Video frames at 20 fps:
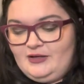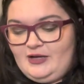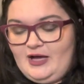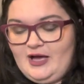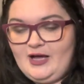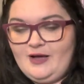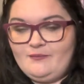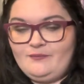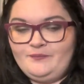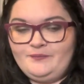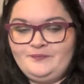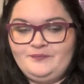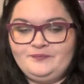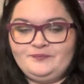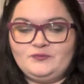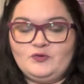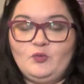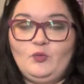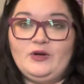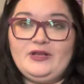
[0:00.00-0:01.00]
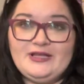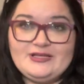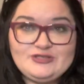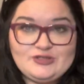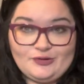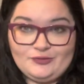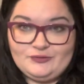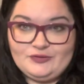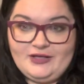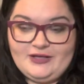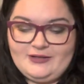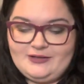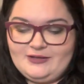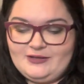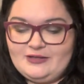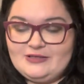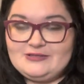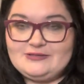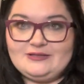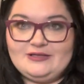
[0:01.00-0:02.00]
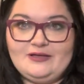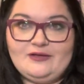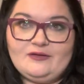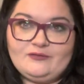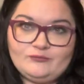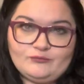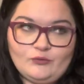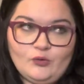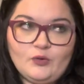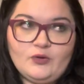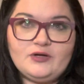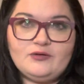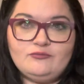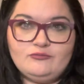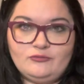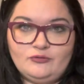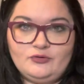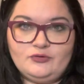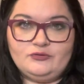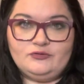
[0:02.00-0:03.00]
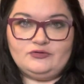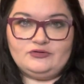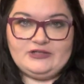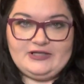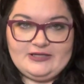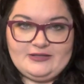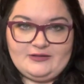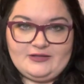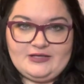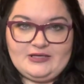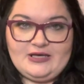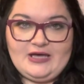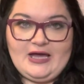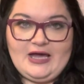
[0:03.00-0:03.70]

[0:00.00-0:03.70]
Um, what I don't like is that more and more lately,